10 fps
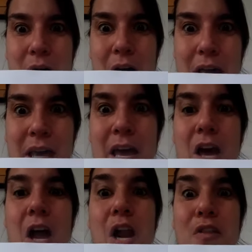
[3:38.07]

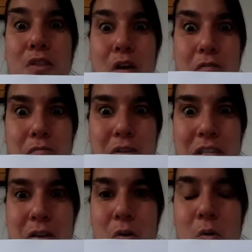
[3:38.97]
okay? A lot of
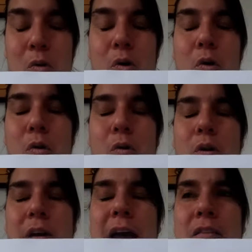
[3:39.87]
video
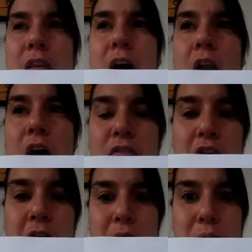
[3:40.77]
and a lot
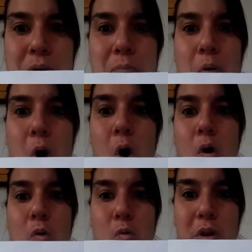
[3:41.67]
of
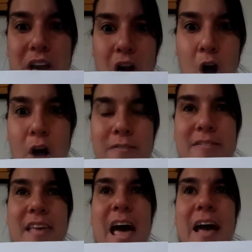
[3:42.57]
people we
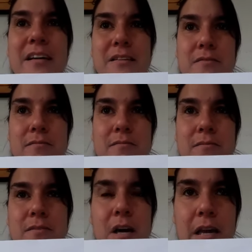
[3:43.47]
contact,
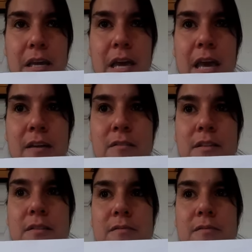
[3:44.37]
okay?